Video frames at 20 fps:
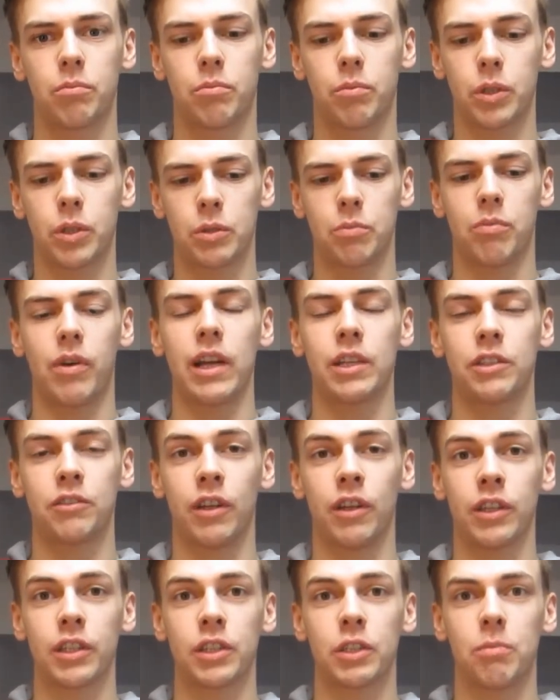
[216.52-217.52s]
puts pressure
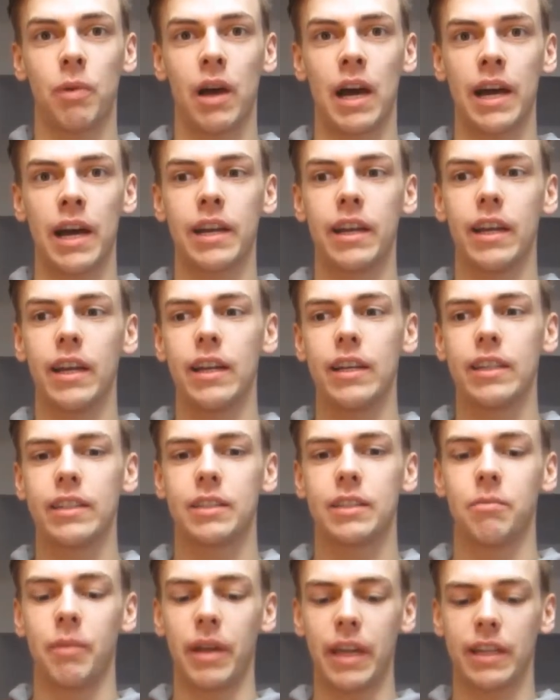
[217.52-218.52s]
on the spine
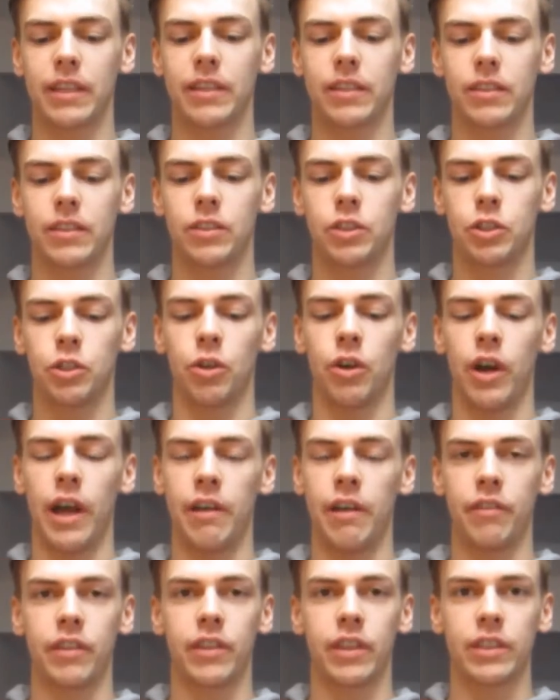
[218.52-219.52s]
to make sure
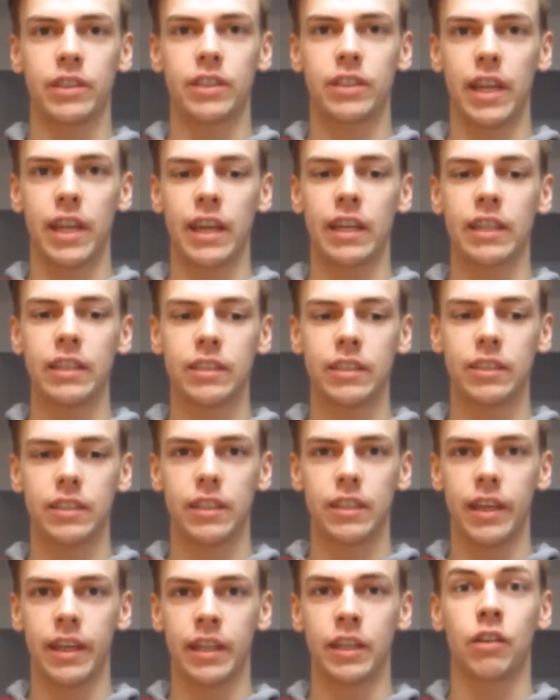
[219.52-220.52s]
everything stays
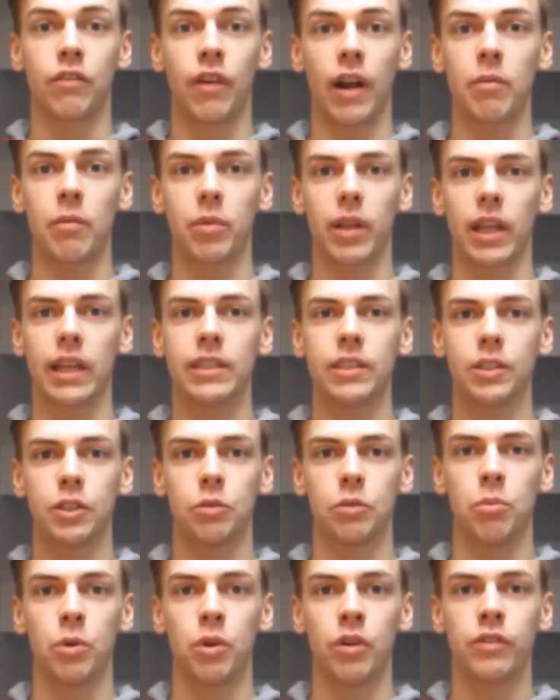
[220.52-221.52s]
in the right place as
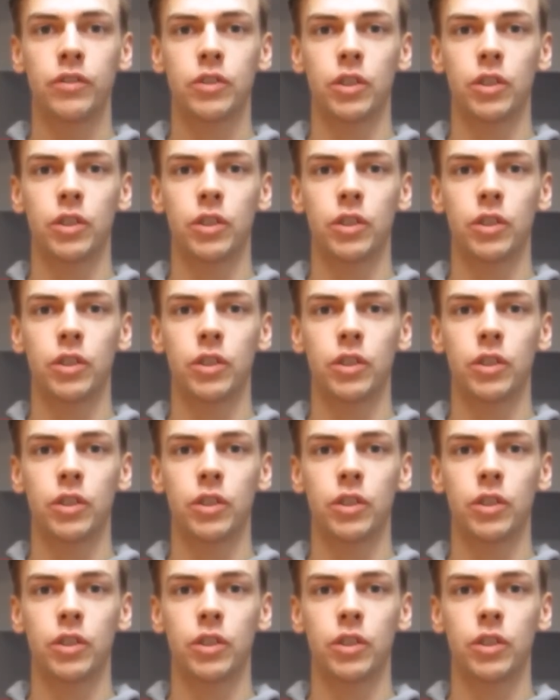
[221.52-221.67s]
you move,